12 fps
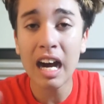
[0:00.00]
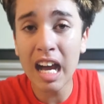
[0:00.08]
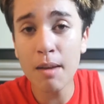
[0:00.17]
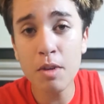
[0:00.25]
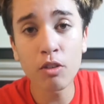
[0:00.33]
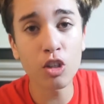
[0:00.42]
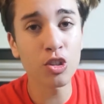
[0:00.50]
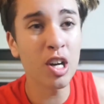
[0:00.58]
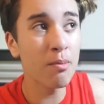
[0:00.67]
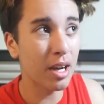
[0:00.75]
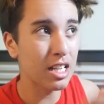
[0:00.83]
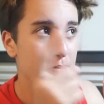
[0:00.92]
I'm in a rush right
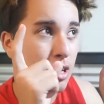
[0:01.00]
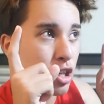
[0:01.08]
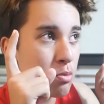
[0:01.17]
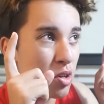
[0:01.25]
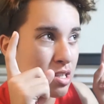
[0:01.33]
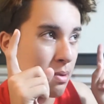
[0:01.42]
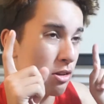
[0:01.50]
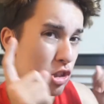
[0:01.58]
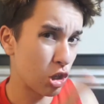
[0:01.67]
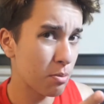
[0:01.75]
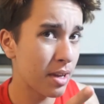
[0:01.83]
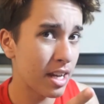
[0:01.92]
now because my Uber is about
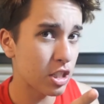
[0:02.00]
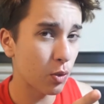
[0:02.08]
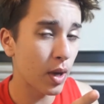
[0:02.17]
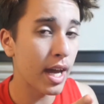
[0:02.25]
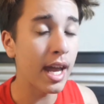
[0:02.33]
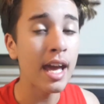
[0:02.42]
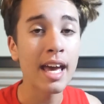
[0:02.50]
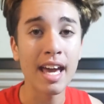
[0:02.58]
2 minutes away,